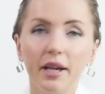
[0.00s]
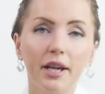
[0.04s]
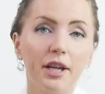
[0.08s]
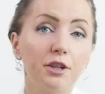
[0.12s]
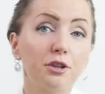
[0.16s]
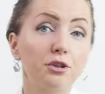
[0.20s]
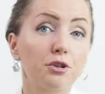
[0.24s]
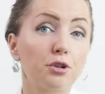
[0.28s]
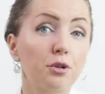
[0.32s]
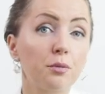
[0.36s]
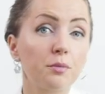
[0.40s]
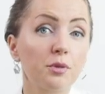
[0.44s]

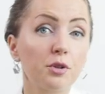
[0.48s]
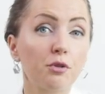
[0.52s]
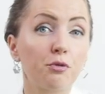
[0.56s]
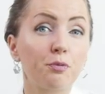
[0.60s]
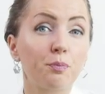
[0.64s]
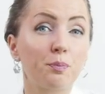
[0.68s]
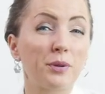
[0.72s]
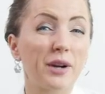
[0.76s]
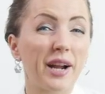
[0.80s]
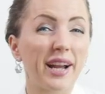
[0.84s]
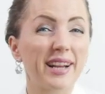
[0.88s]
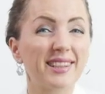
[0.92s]
in terms of
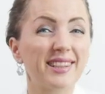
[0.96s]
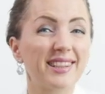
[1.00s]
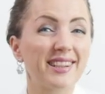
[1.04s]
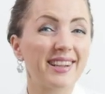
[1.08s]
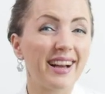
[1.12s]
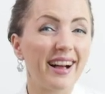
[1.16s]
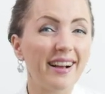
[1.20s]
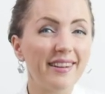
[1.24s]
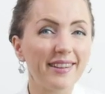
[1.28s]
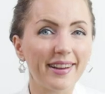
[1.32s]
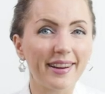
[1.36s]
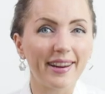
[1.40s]

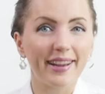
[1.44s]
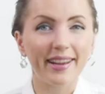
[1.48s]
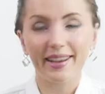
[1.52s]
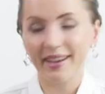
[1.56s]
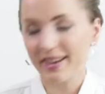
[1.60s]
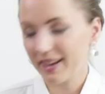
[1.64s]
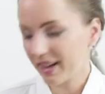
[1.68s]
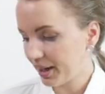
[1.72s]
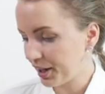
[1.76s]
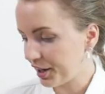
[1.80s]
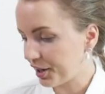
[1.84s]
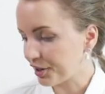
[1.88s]
practicality
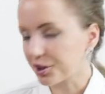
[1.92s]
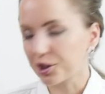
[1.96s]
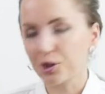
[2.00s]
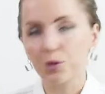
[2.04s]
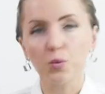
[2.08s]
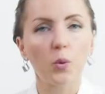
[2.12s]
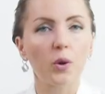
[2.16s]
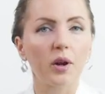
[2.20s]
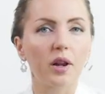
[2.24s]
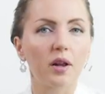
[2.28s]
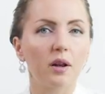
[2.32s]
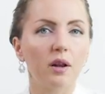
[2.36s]
here's
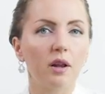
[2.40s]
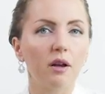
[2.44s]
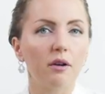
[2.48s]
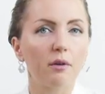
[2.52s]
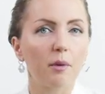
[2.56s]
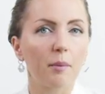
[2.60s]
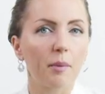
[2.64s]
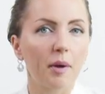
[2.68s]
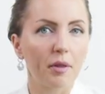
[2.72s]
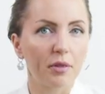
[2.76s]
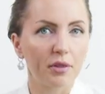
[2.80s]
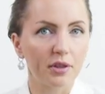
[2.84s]
what i
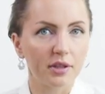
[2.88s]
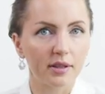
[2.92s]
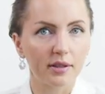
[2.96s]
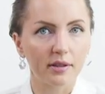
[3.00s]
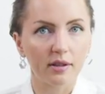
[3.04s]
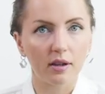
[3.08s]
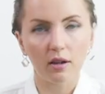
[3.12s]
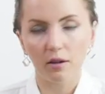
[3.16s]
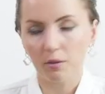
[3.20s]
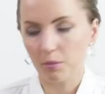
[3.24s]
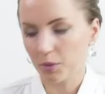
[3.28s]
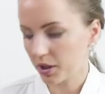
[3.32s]
love about this
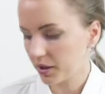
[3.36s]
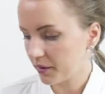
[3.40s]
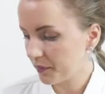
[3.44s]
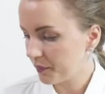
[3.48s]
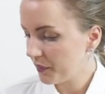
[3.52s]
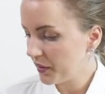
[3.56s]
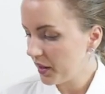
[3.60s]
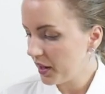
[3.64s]
Alma